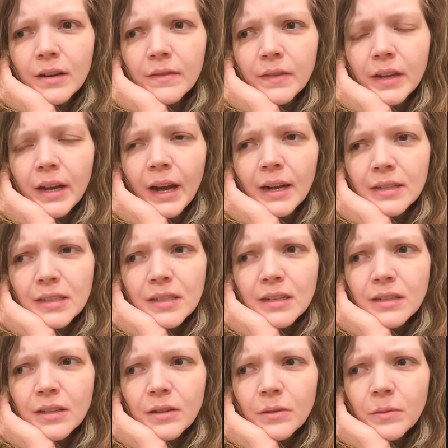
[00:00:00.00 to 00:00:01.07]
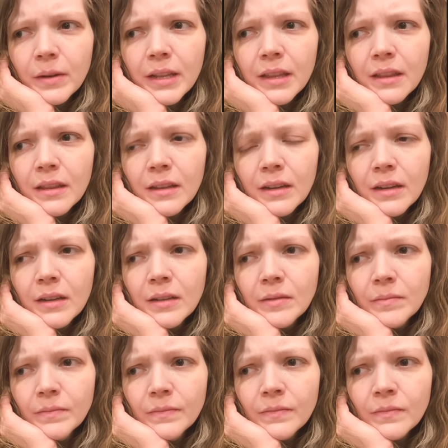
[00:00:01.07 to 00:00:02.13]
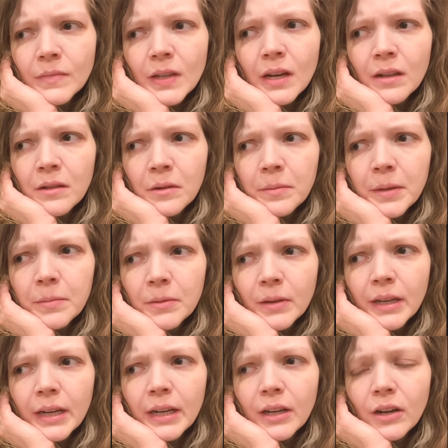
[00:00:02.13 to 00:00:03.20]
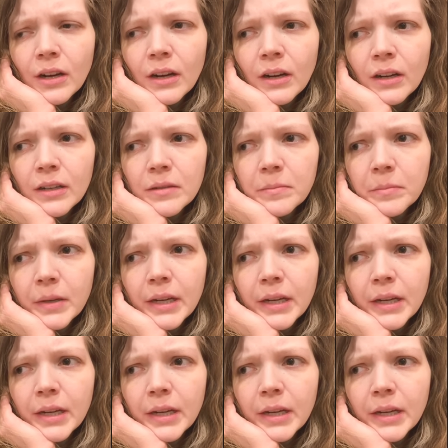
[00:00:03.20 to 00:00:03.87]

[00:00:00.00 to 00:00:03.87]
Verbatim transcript: if it has to do with other people getting hurt.